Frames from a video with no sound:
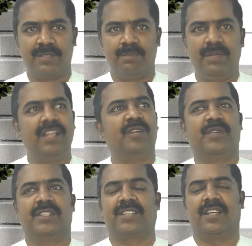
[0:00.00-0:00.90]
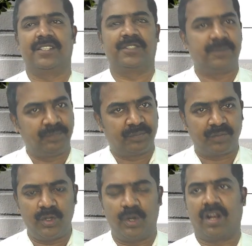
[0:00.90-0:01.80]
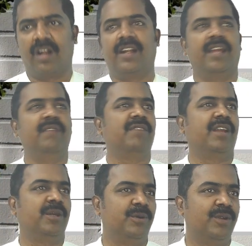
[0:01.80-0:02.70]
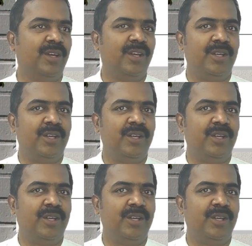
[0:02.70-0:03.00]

being the first class, you are on time, very good.